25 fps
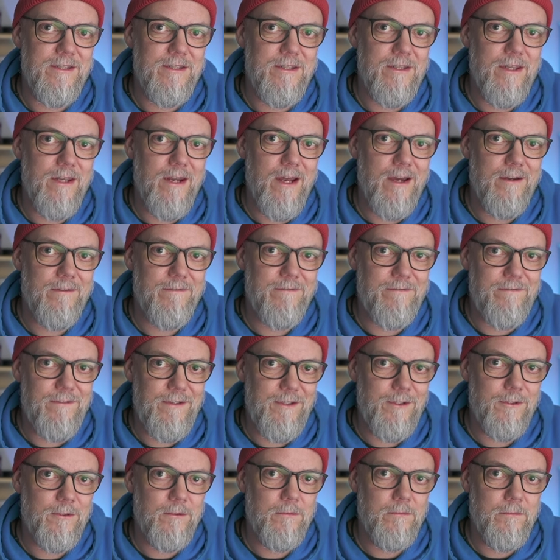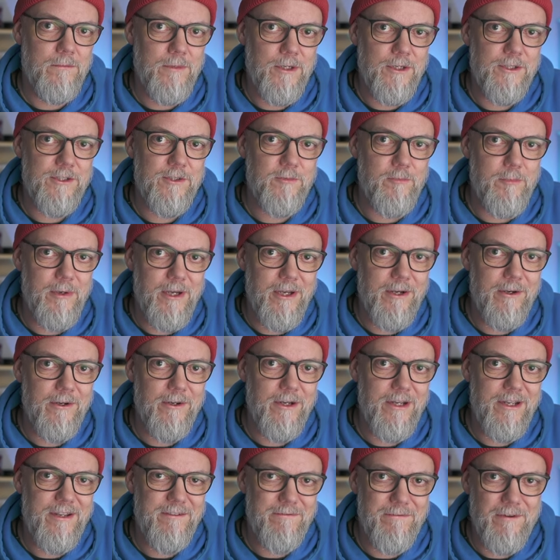that I feel much better
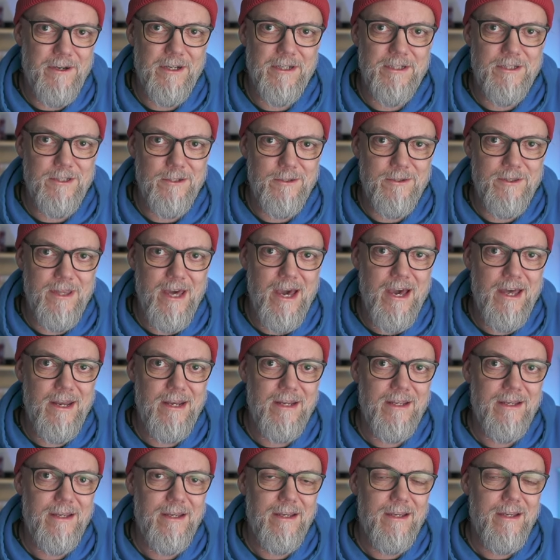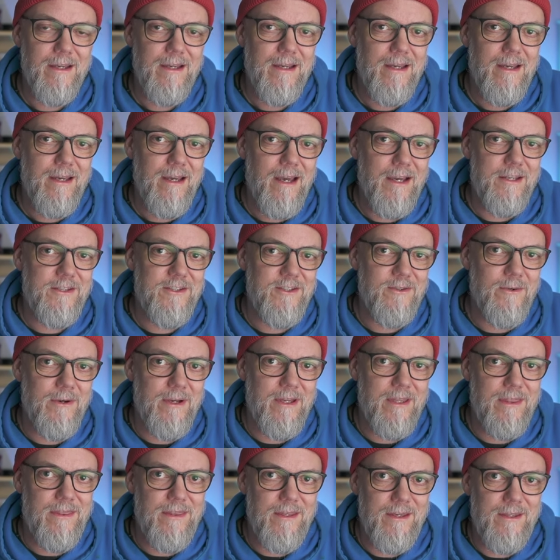if I do that. And so I
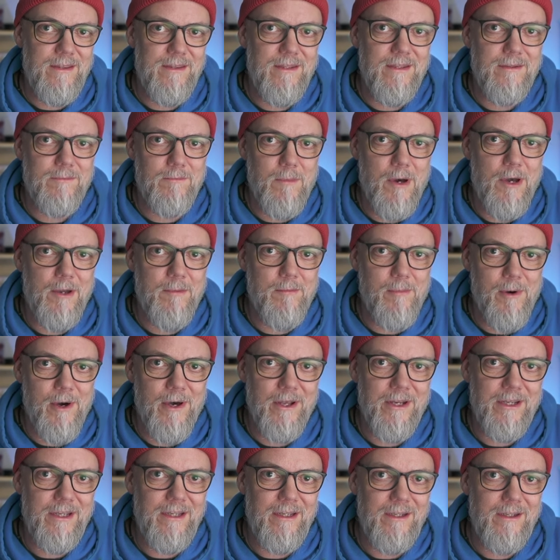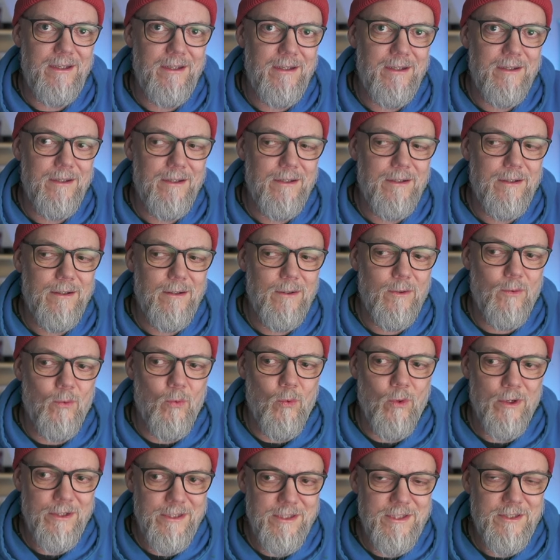think that my body
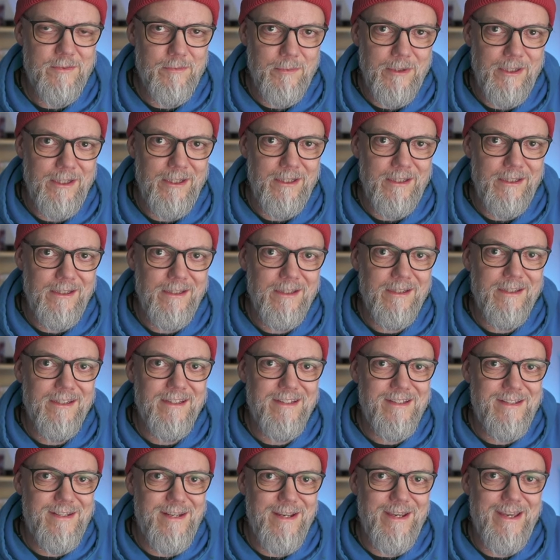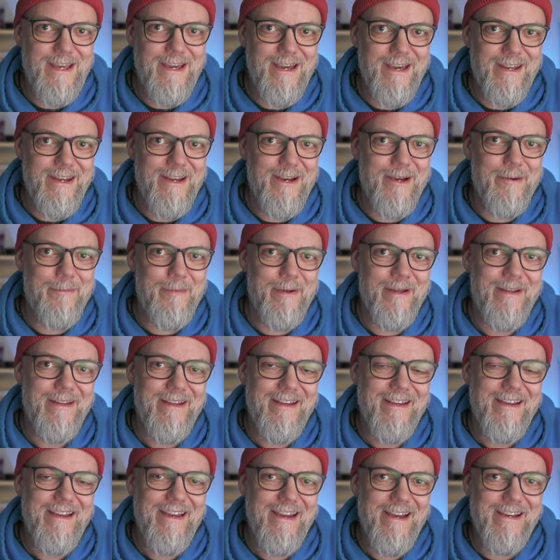wants me to get up
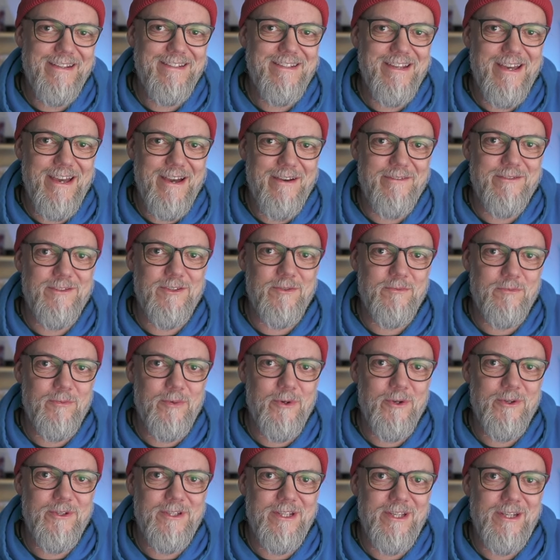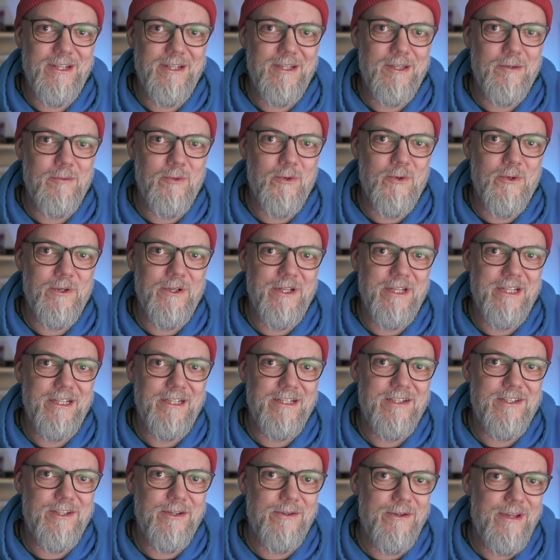and to have some protein in the morning.
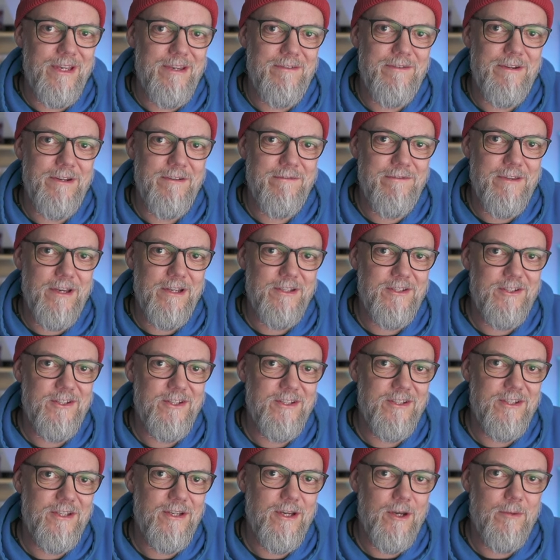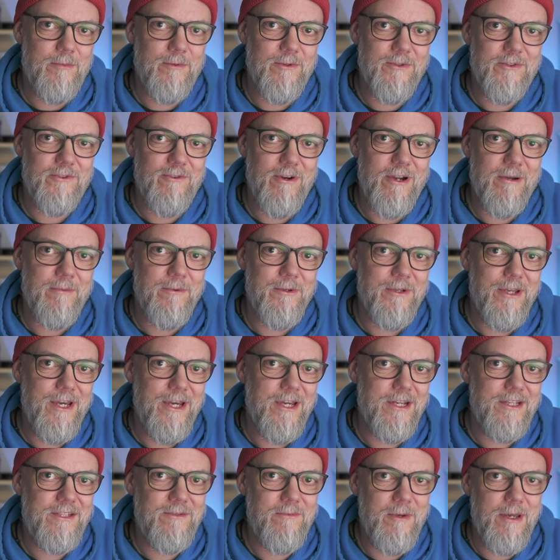So even if that's just a couple of scrambled
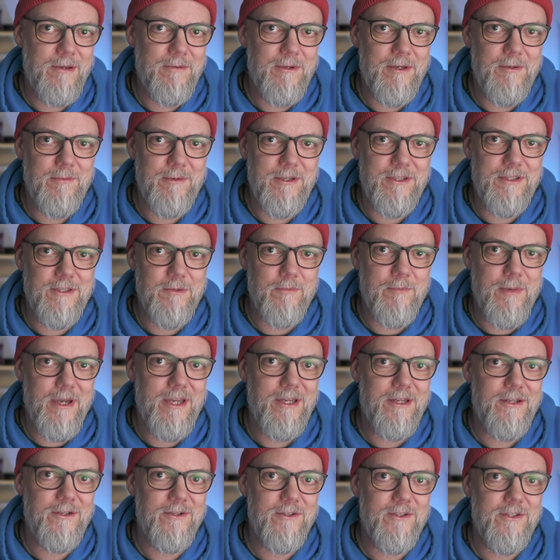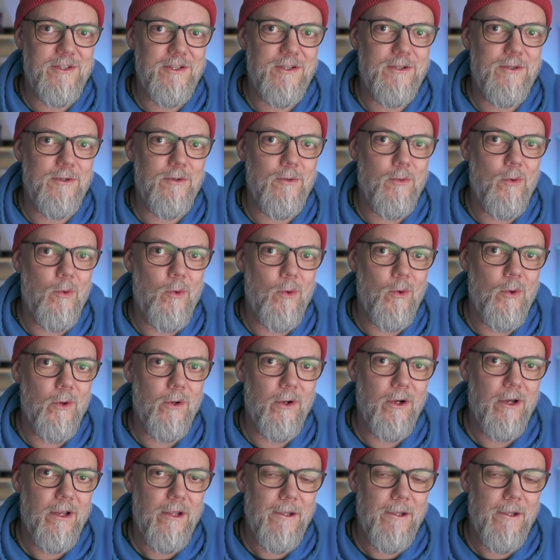eggs, maybe a piece of bacon or two, or